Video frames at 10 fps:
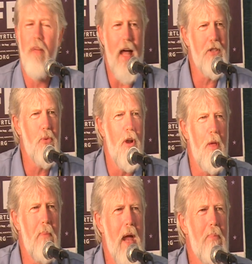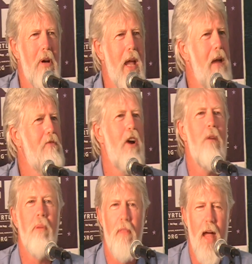that's where the paper came
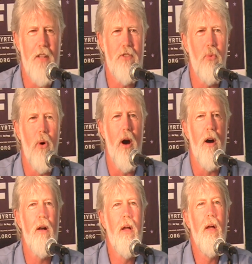from, and that's where